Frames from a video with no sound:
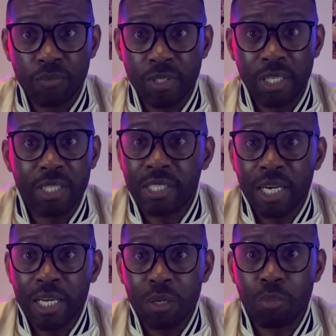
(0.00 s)
He didn't take
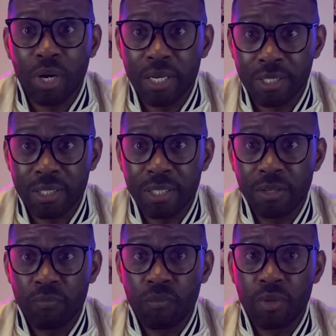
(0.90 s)
any breaks.
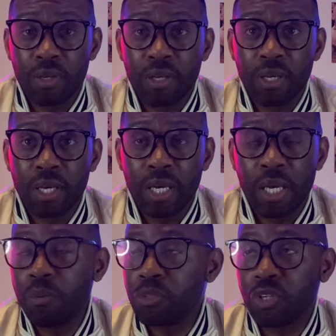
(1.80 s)
He
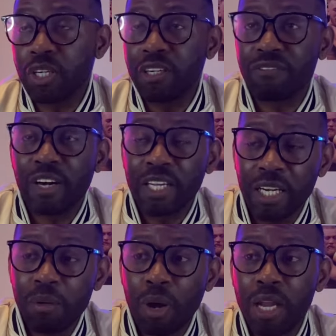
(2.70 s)
was looking to fight
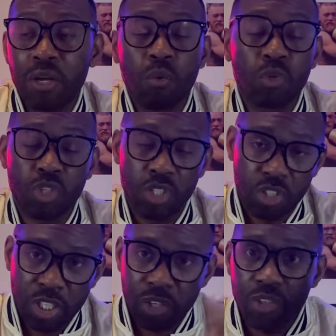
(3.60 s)
anybody who was
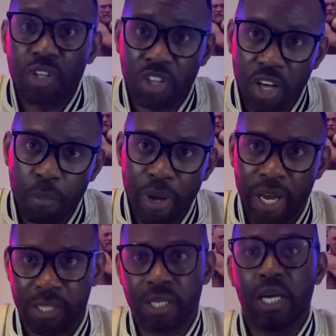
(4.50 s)
considered the
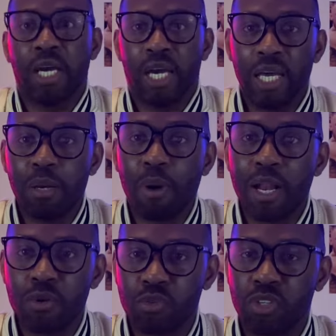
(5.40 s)
best. Anybody
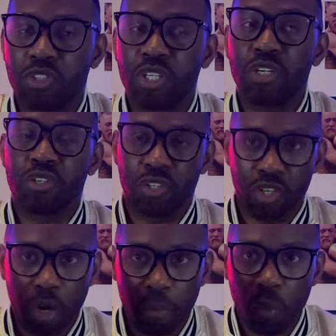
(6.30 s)
who's considered
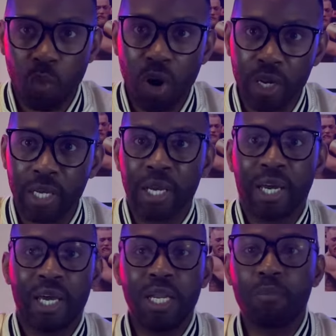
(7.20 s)
number one.
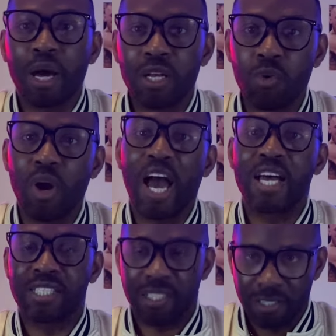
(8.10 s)
Anybody who
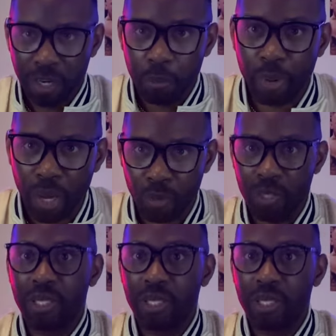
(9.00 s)
has the belt.